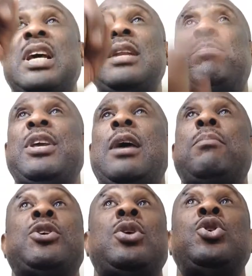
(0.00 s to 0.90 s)
10
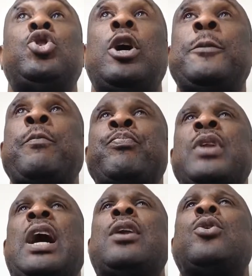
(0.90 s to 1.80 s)
p.m., make sure you join,
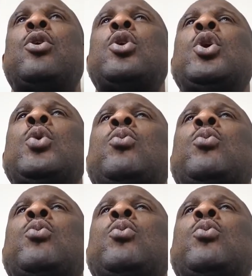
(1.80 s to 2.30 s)
and God